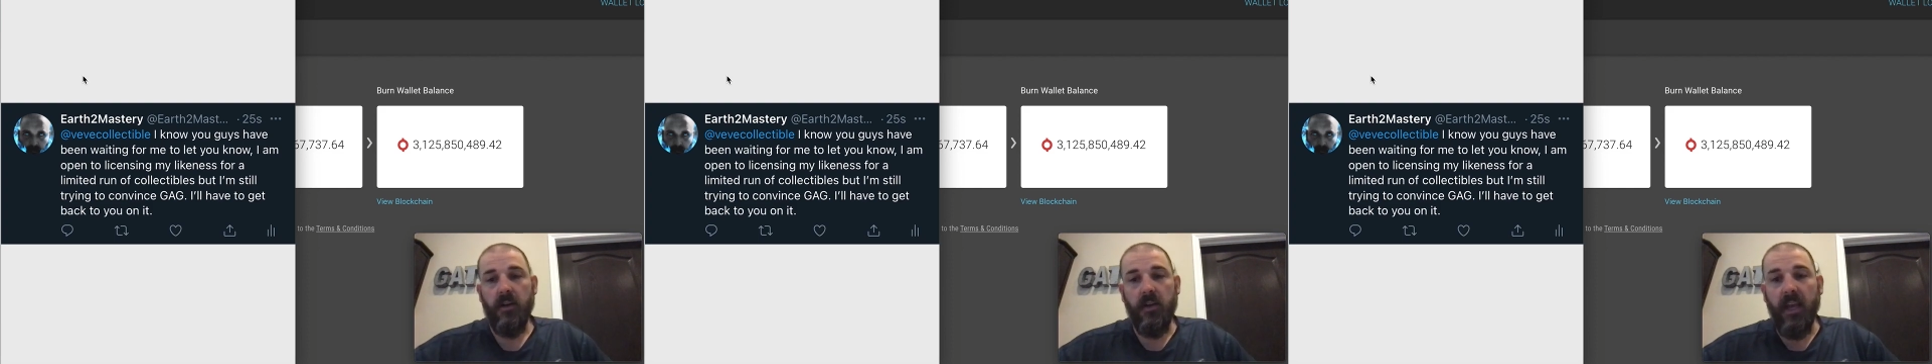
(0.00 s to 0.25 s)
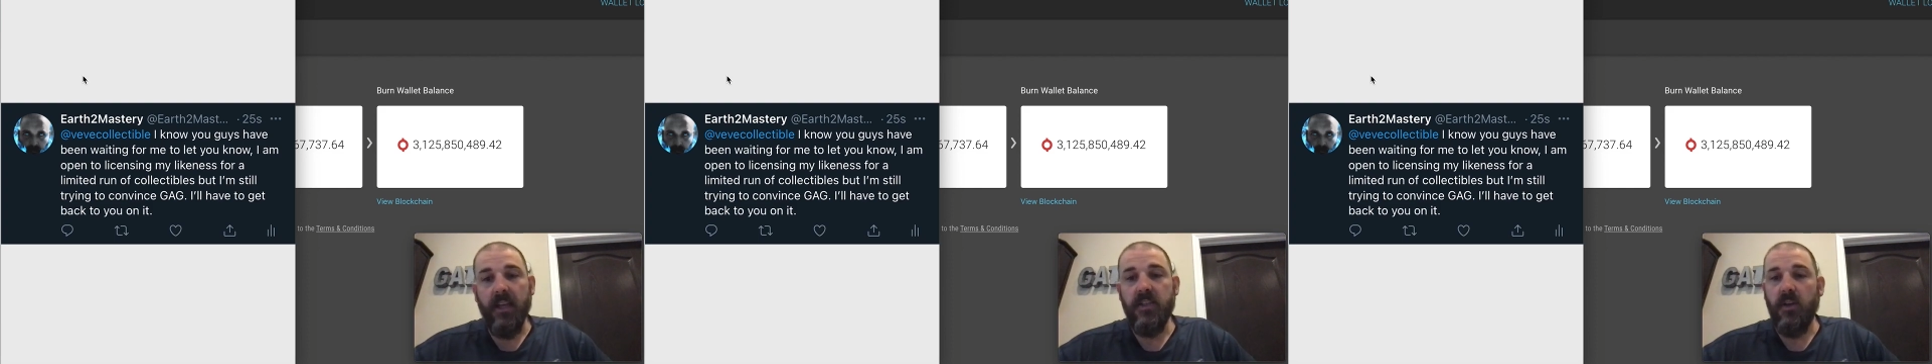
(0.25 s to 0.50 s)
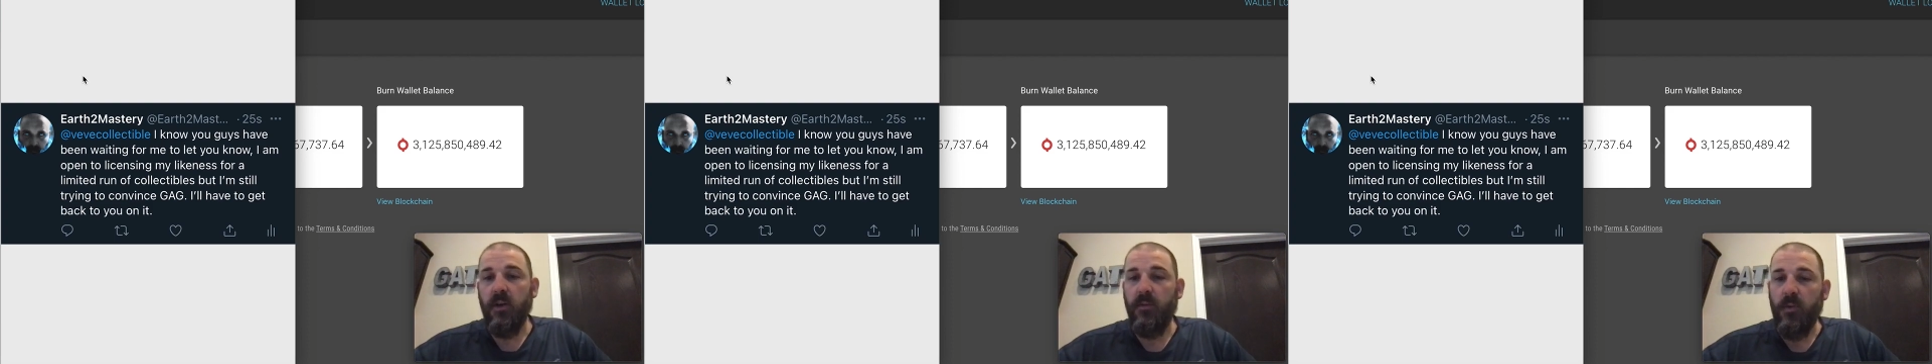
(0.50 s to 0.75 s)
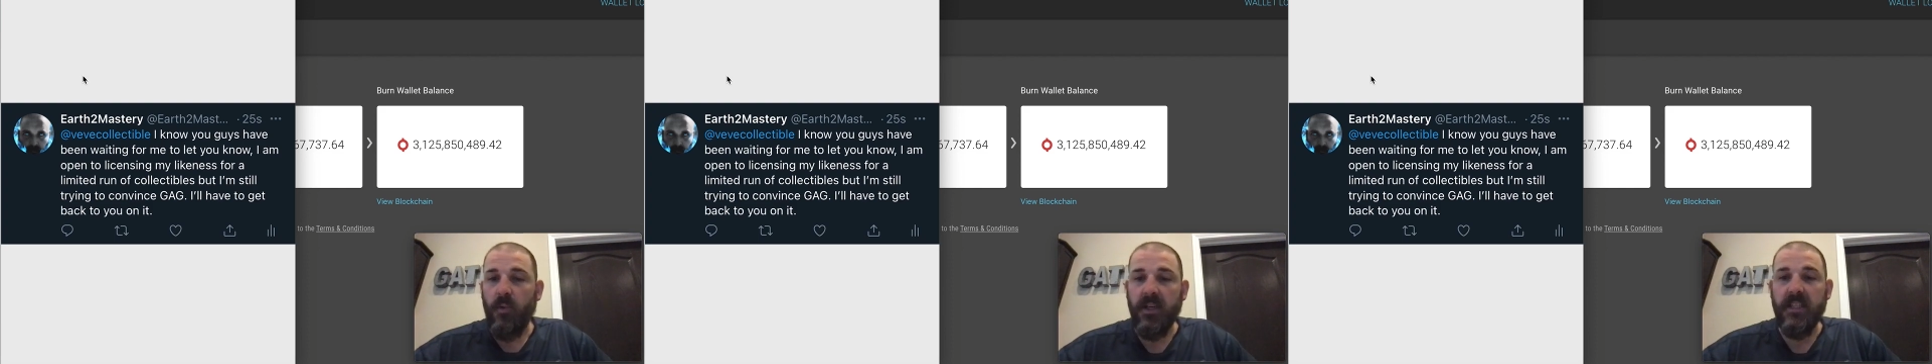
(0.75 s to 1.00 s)
Okay, so if
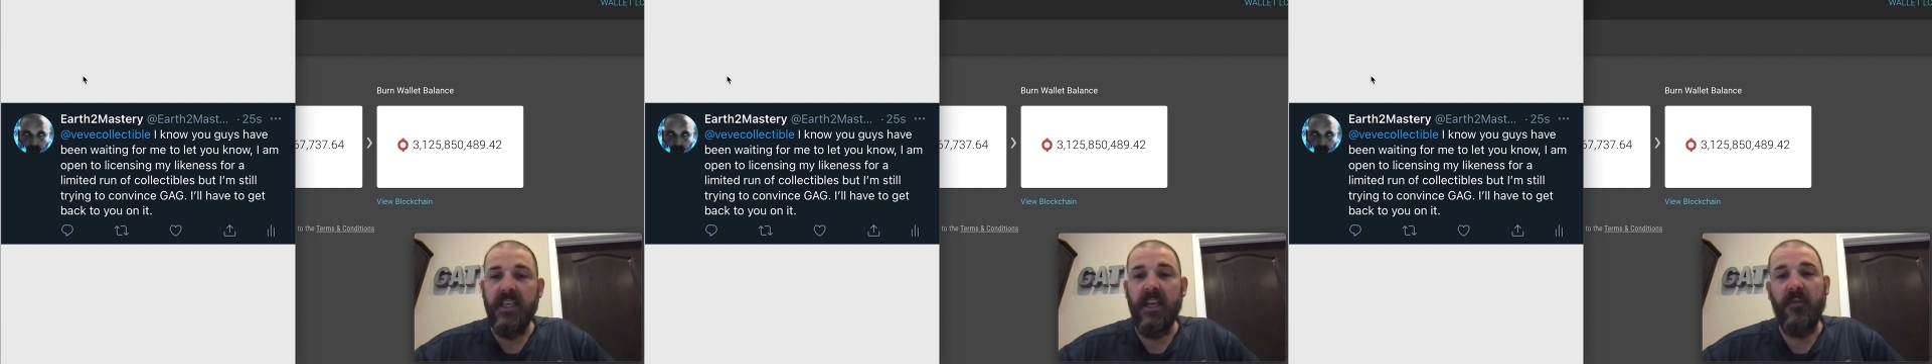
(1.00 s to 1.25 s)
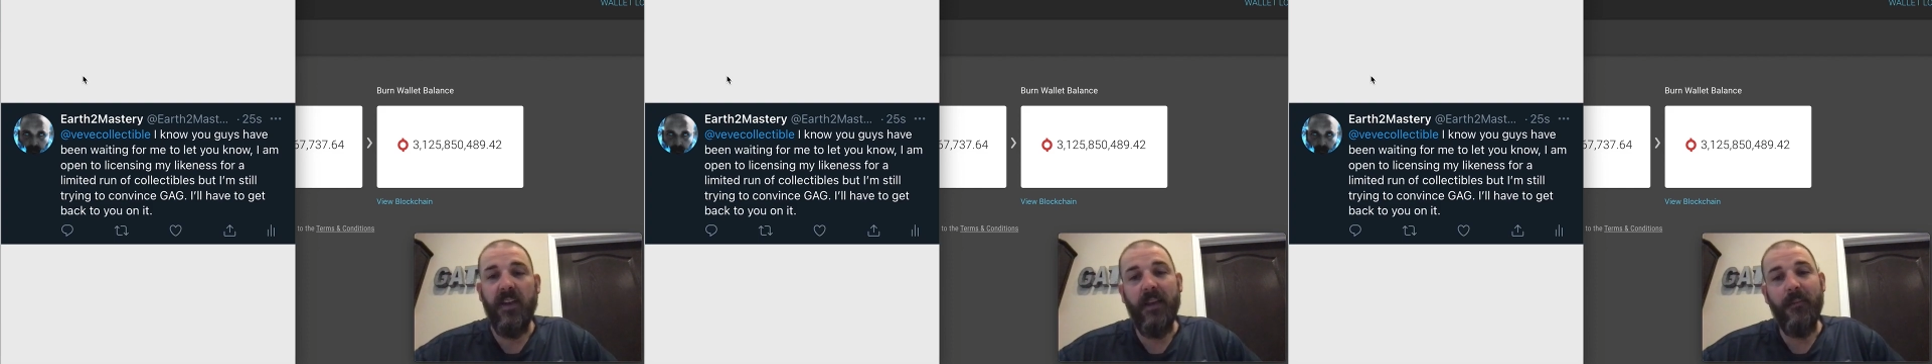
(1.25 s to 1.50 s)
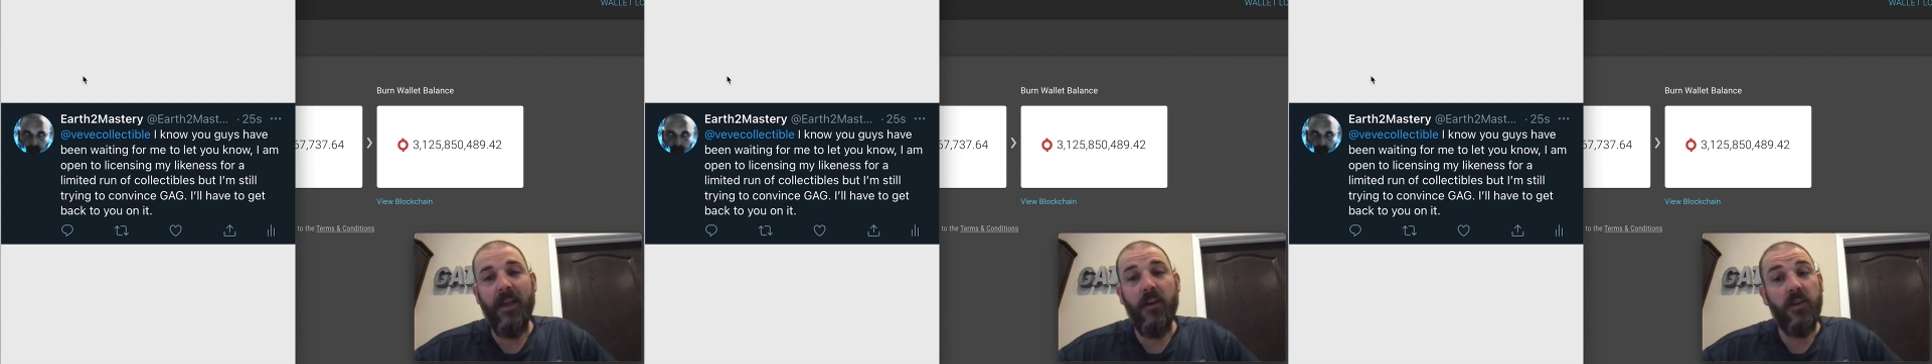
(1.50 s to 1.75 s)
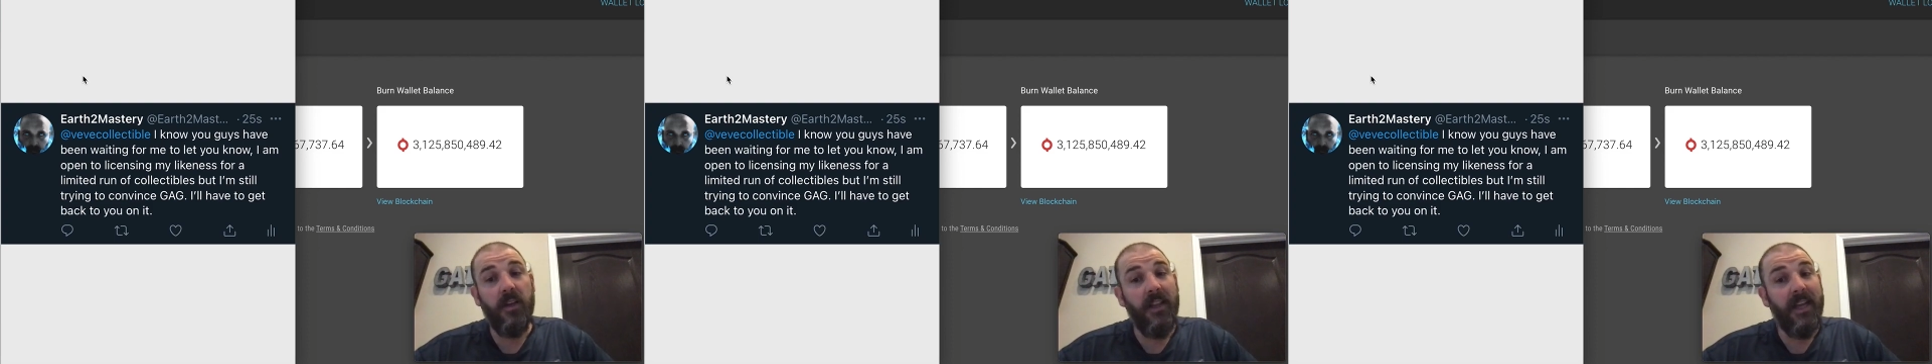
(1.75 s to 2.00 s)
you want to see if I get my
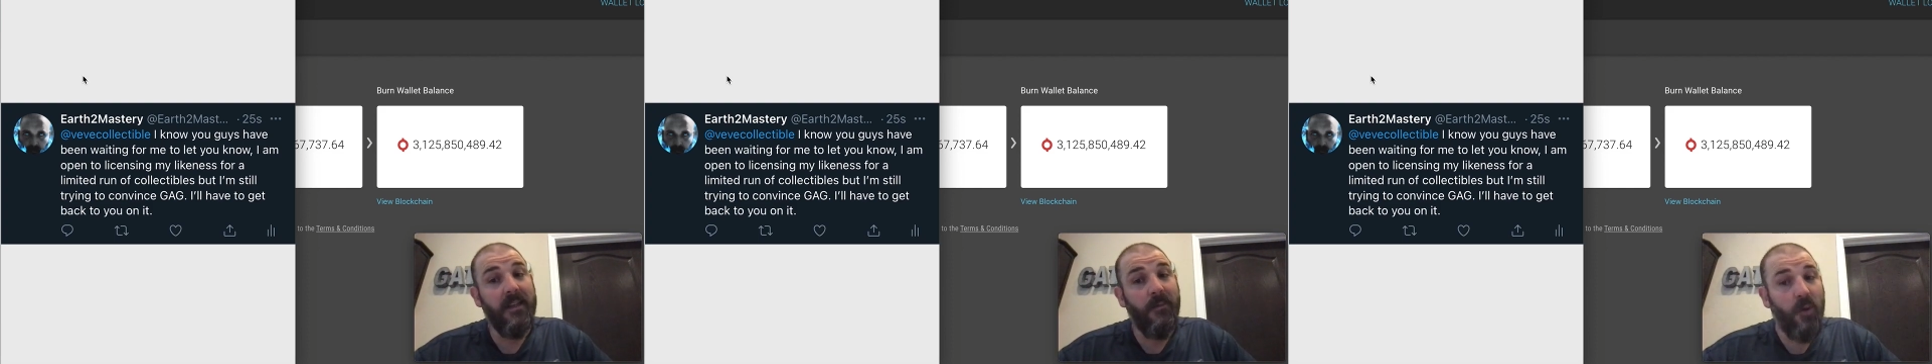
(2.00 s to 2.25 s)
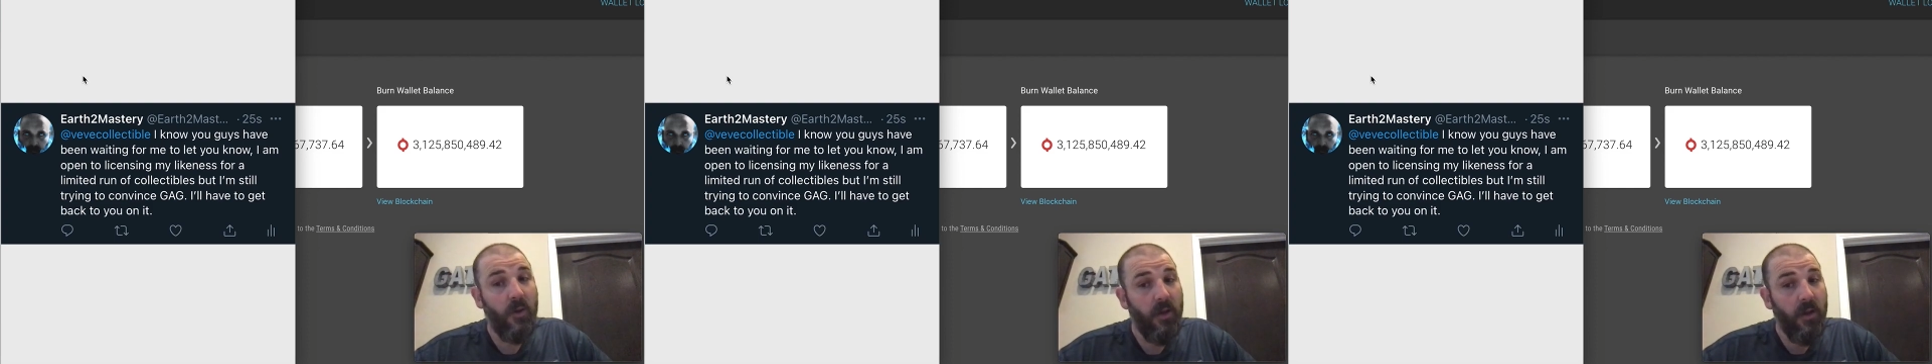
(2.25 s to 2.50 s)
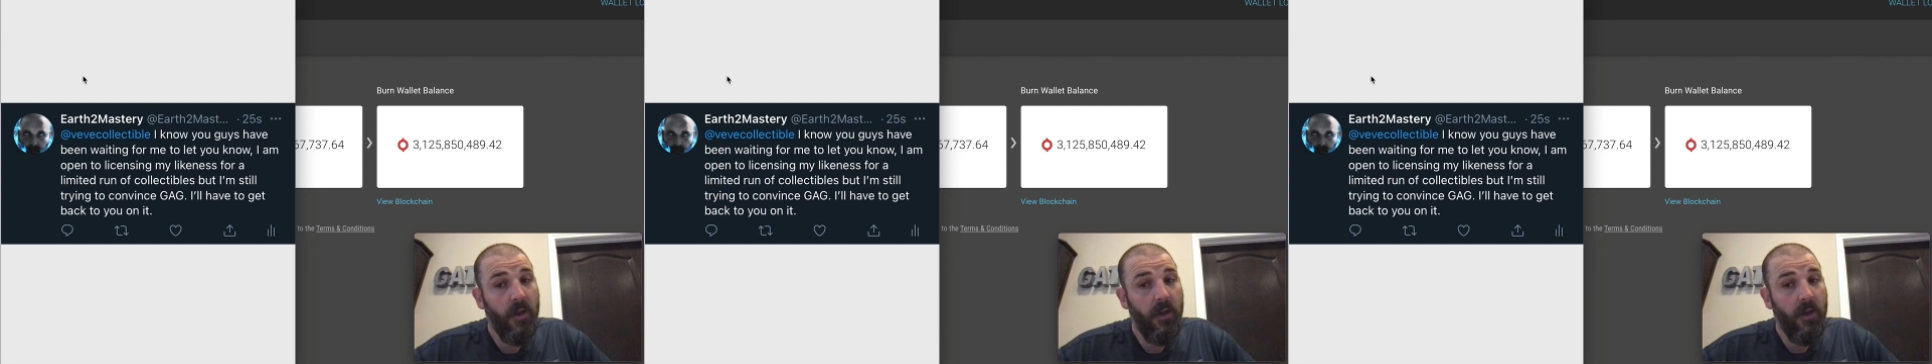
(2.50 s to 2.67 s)
own collectible,